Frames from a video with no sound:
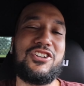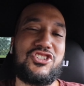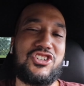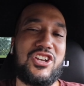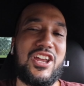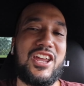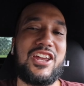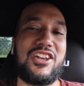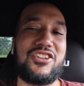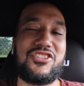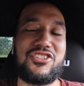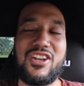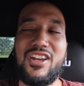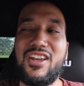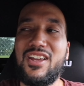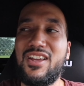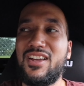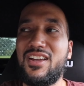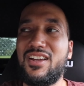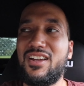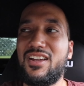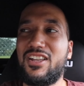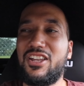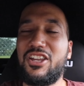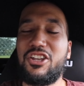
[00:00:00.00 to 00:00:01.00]
to change.
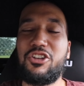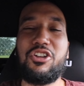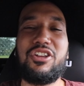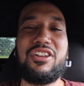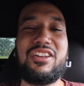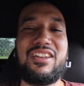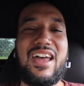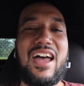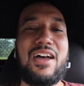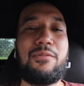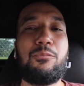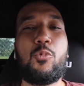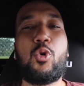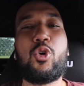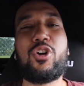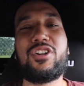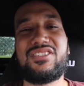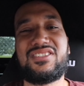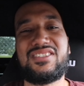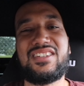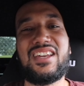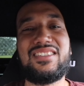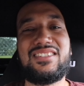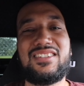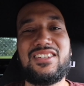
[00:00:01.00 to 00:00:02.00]
You need to have more
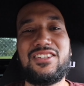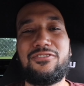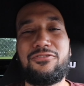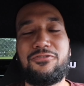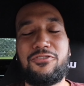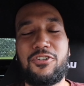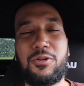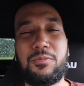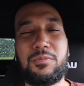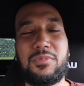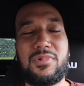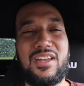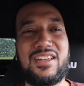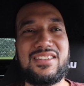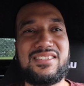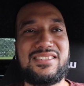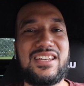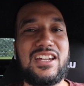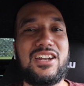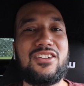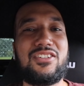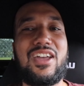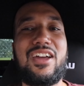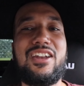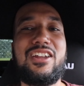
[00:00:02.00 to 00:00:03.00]
incentive from,
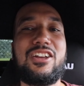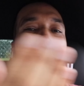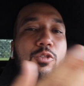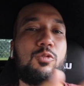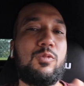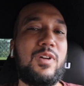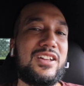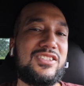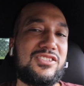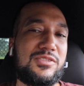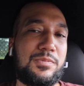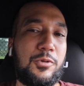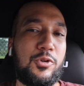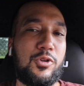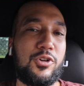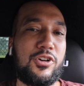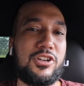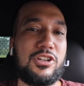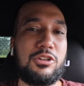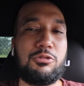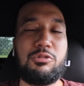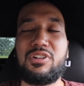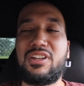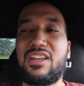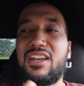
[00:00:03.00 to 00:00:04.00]
instead of getting a red sport,
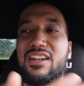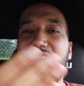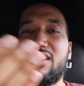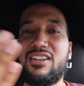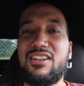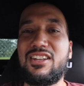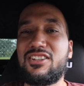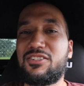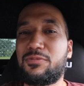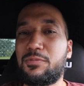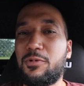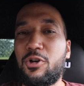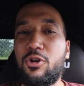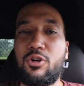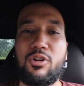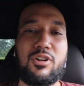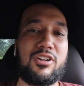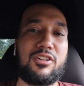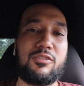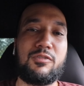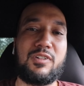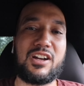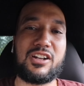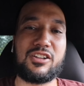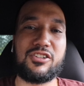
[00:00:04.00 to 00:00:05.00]
you would get a Nismo or
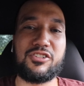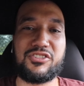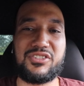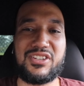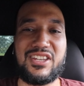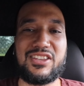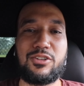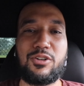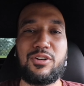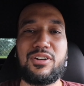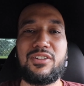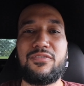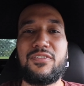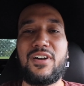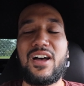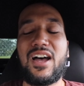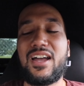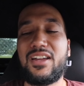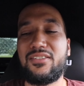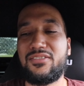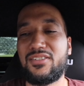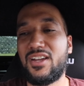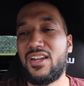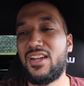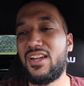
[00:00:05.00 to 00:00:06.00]
a regular
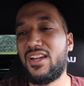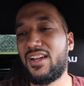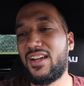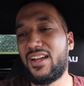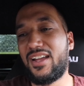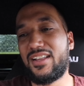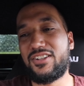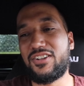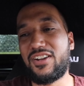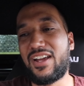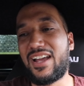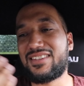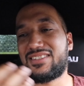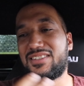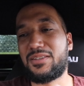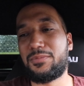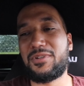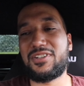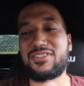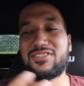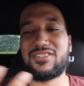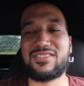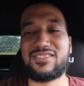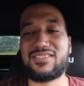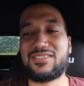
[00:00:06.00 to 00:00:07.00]
Z35. There has to
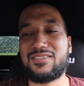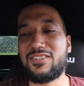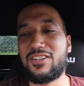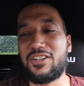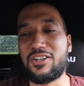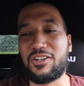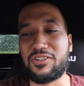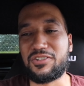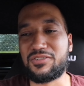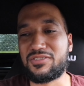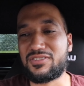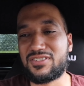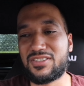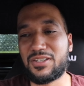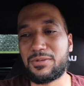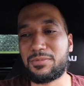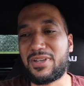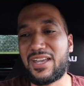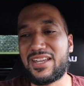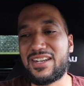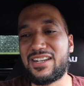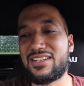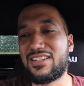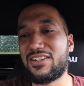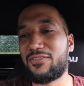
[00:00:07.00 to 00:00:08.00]
be just, you know, some
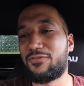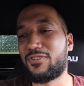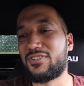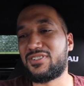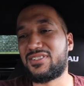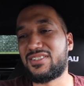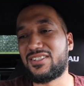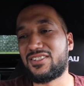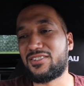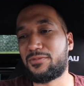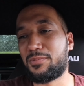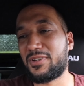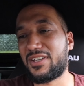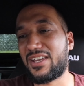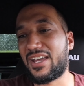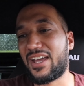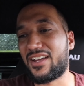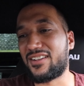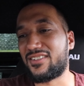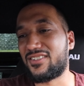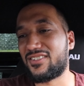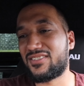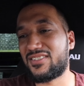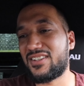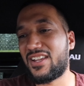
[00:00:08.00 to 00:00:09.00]
kind of differences. But yeah,
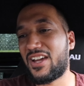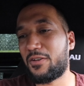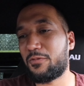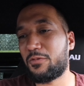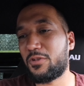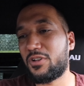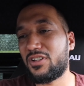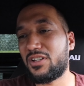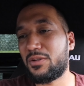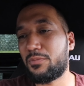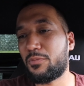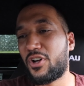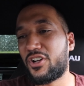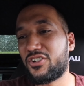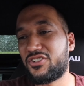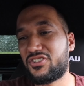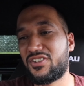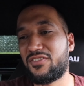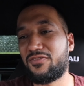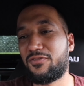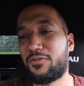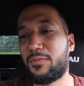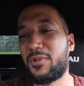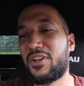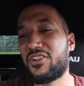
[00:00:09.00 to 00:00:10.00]
there's not really much
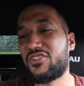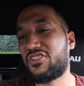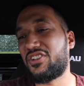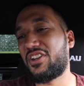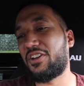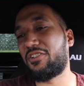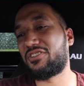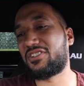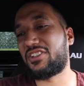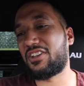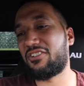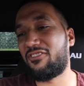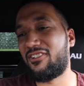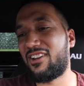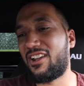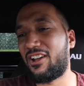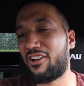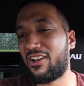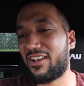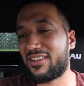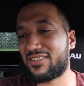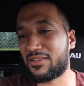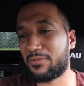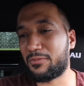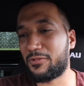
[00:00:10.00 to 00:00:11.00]
information that was given
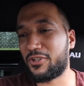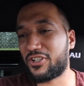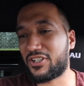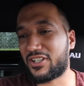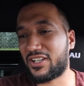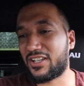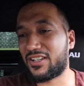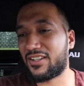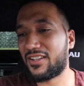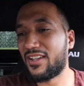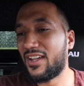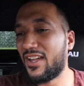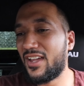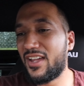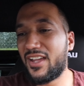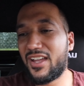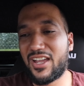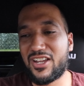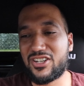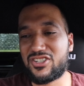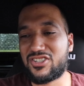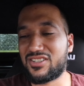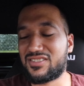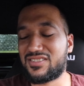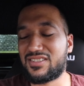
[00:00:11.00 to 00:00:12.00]
out as I'm looking.
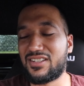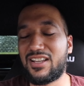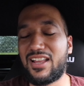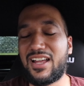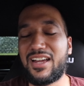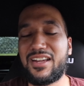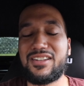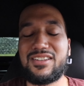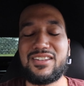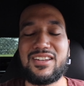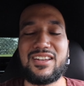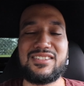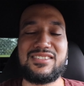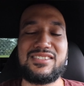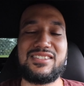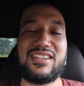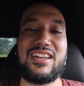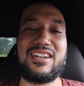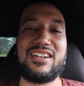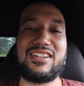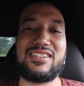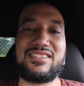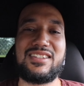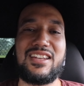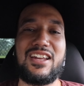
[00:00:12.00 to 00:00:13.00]
It's just a lot of the
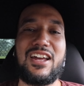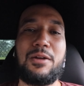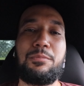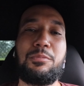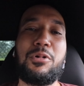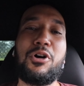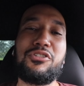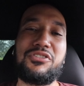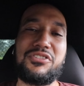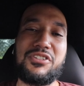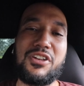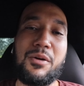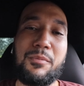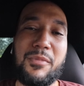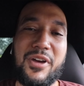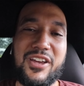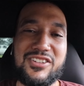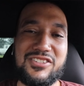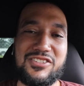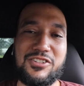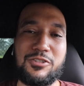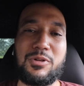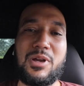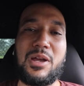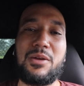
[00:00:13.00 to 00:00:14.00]
aesthetics. I posted on my
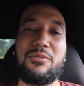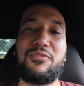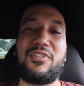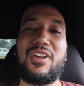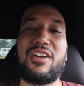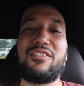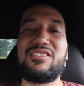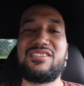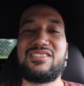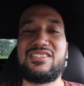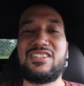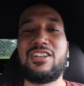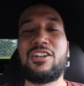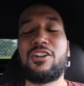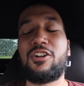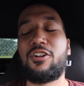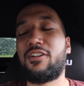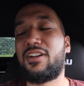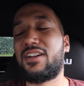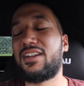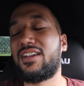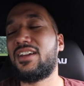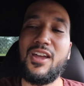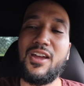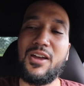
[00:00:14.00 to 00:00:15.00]
Instagram if you haven't seen it
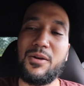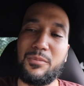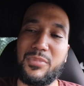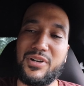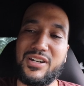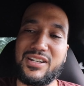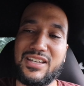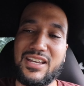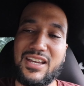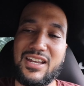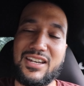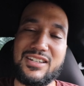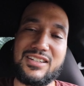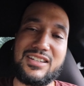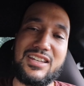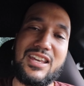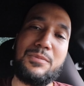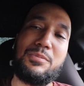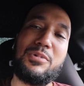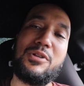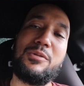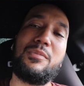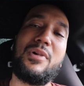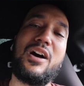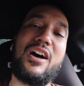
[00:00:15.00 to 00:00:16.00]
already. But again,
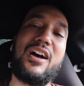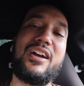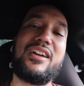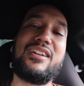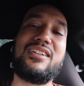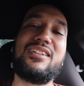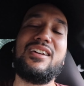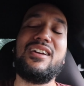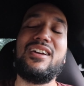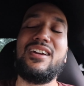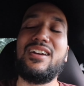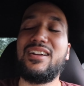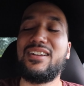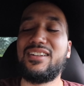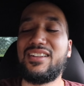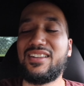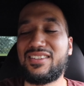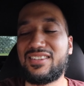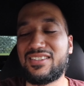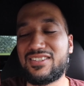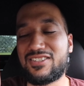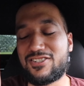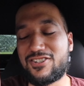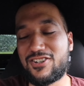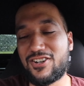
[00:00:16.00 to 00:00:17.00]
keep in mind, this
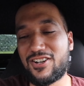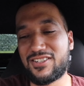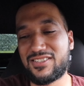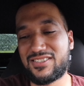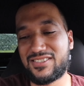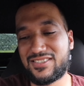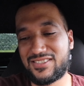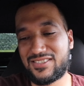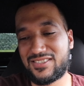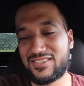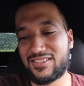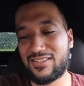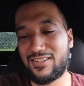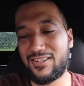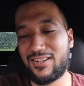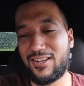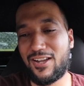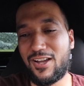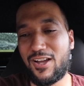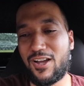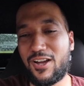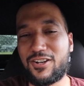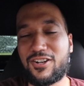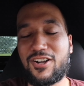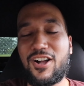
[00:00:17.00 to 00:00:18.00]
is just
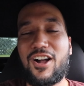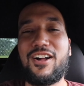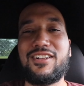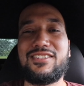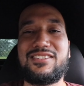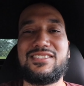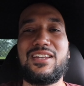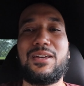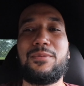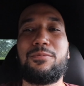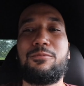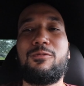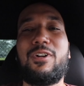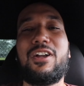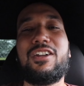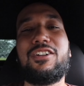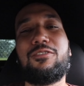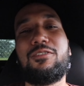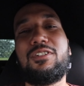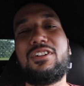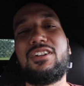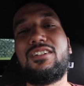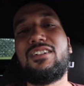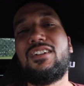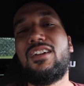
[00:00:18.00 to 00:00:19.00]
a concept
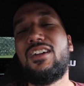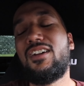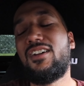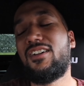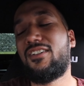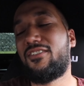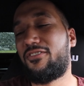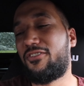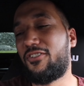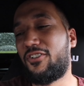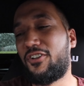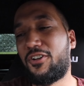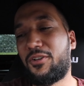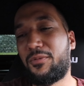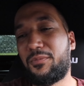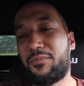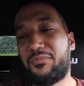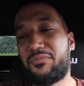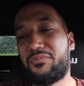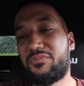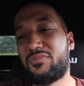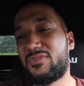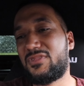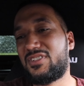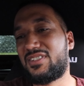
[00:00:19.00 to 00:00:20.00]
rendering from
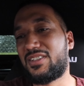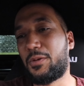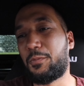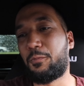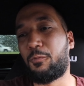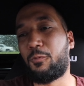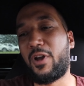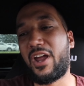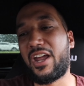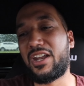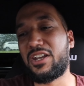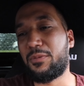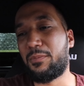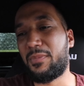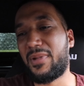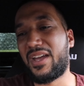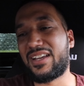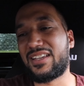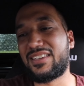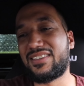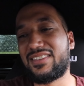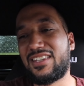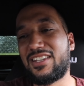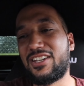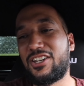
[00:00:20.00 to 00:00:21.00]
some random
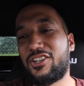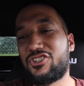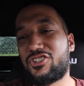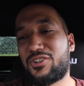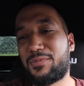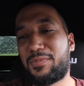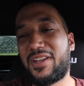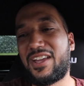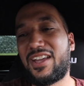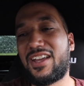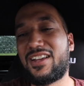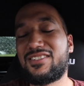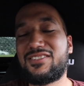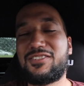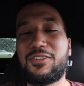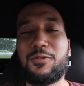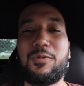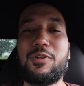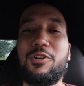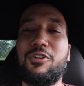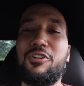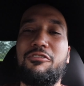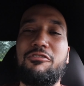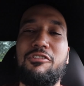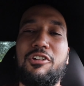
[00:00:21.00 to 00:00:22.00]
magazine in Japan, so we
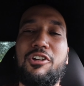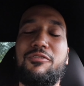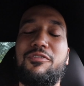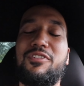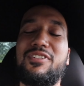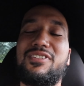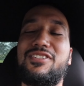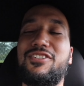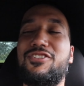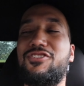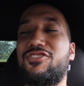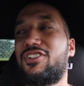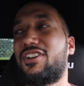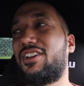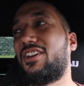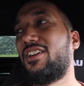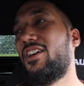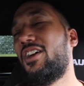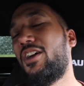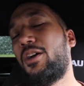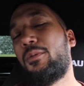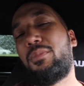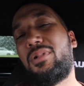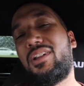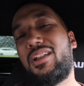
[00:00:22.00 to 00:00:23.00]
don't even know if it's legit.
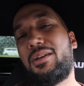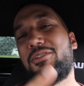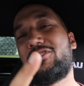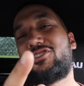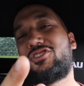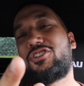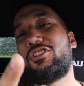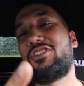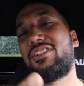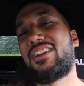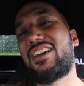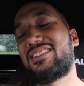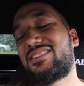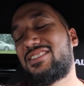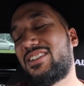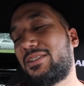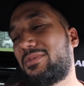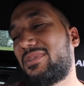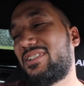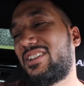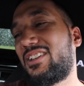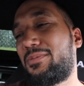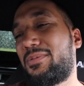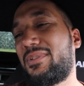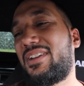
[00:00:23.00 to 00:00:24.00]
But let me show you guys
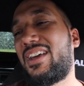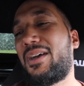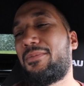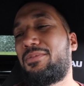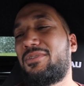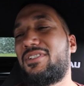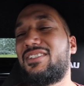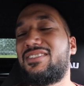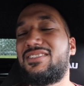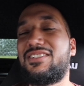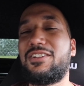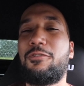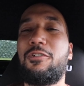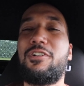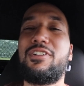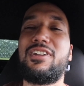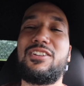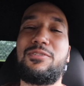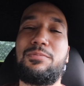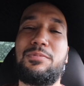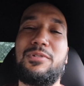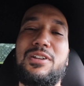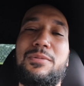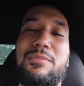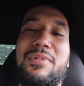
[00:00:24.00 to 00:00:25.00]
something that's been happening at Z1 that's
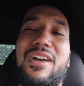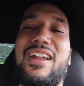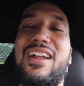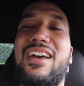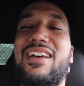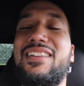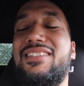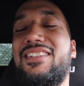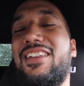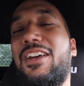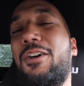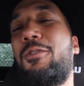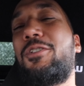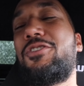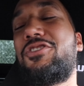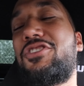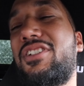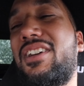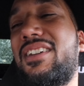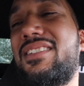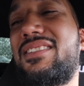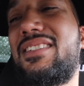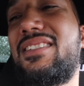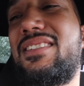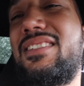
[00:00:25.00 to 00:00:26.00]
pretty badass that I want you
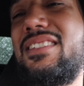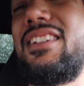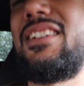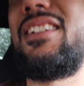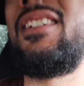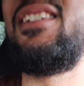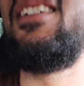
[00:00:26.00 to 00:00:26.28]
guys to see.